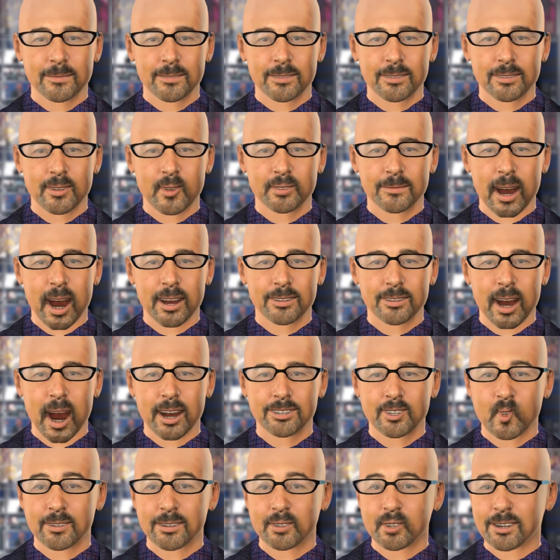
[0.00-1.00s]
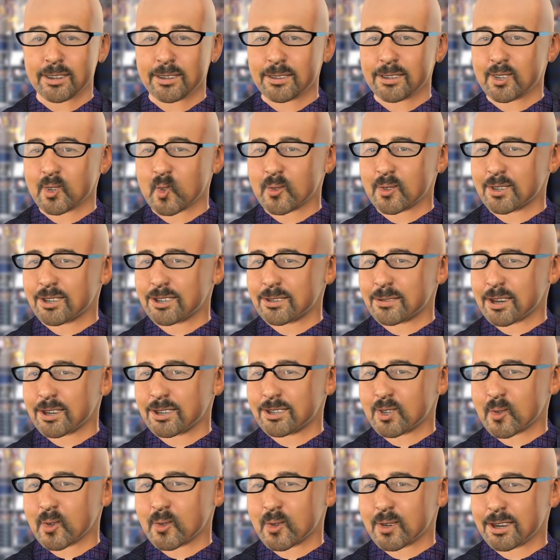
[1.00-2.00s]
The proposal suggests he is
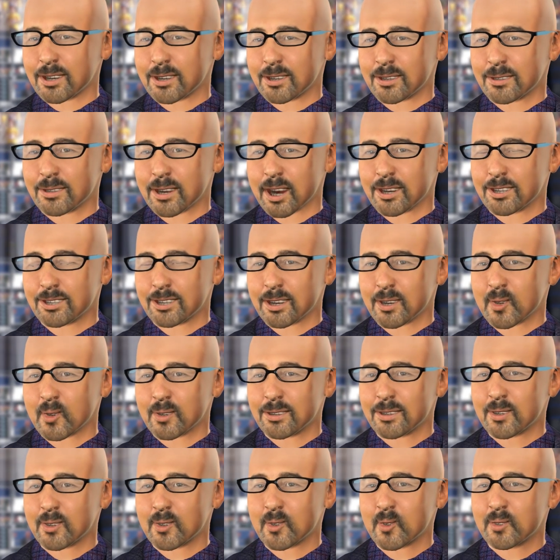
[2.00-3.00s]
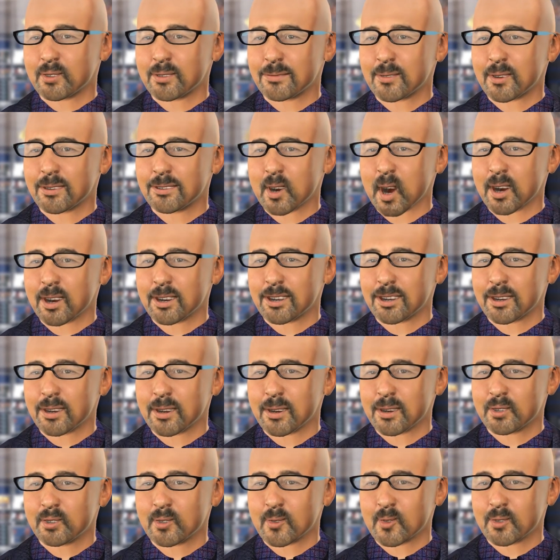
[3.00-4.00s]
considering increasing rewards for
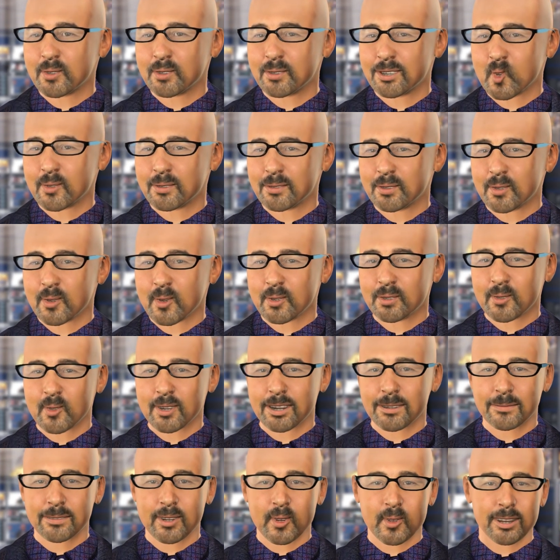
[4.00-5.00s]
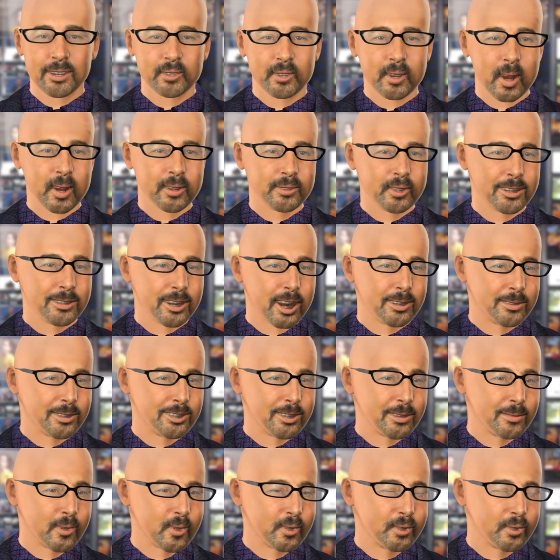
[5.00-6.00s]
validators who would secure the operation of the
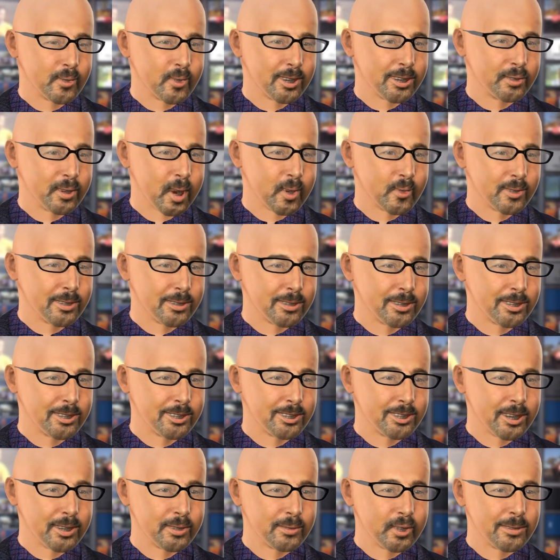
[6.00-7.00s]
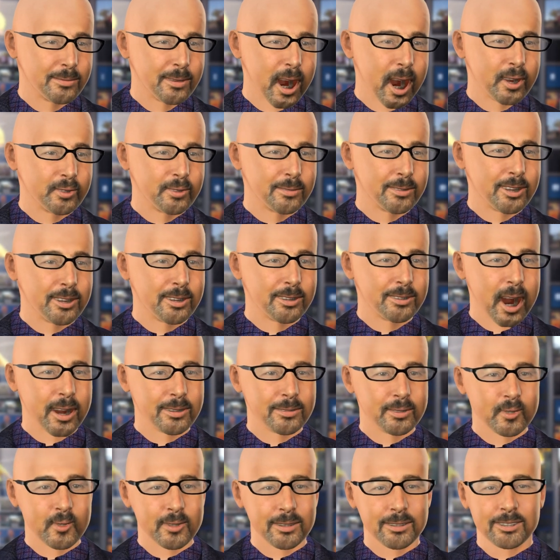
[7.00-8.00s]
next version of the world's second-largest
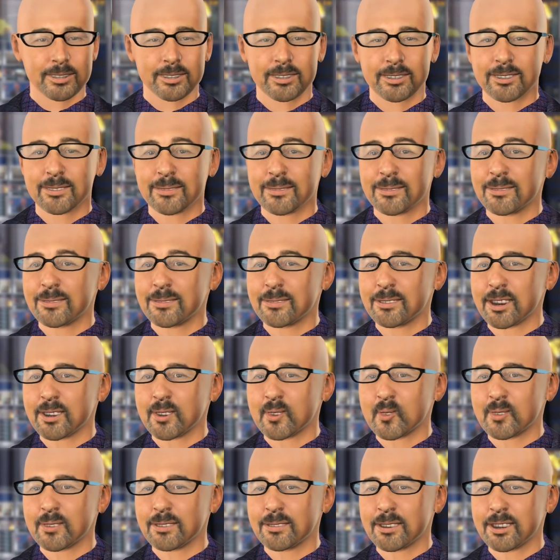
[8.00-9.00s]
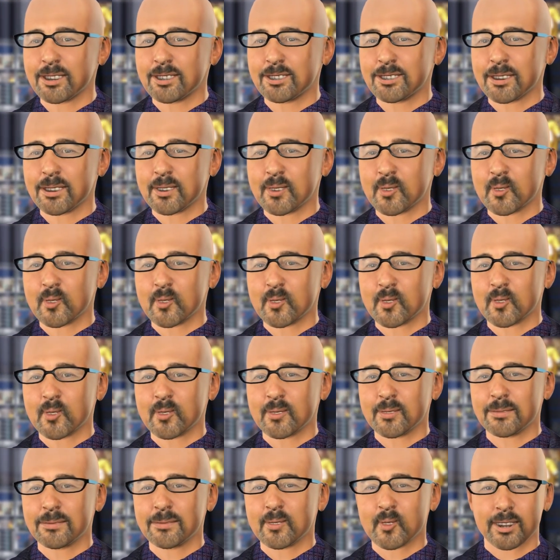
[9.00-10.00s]
blockchain. Stay with us. The
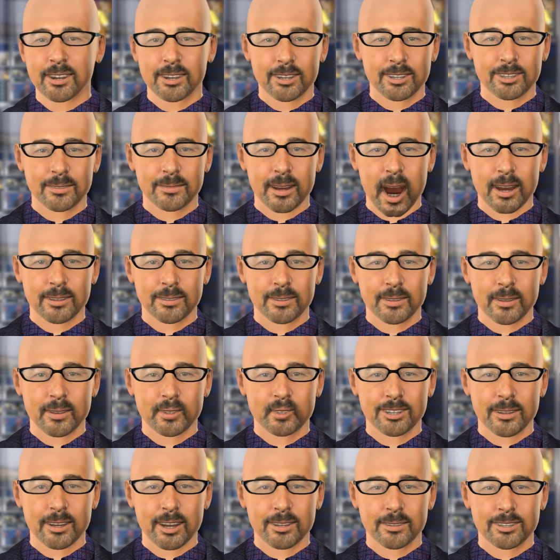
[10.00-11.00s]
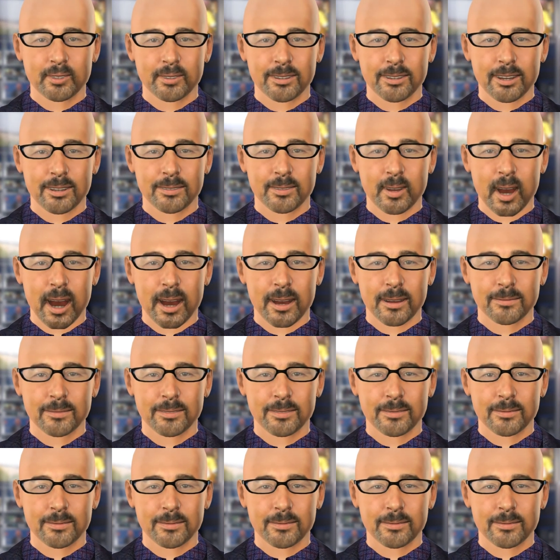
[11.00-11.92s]
news release partner ZB.com.